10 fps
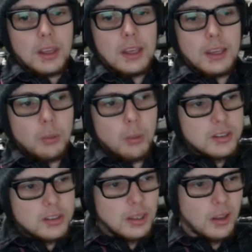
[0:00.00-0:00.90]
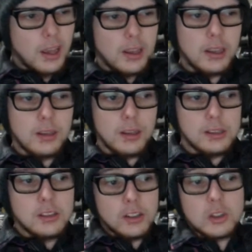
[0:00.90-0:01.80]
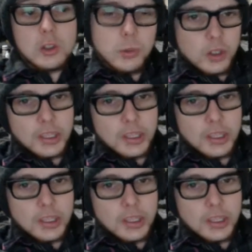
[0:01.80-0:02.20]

He's not super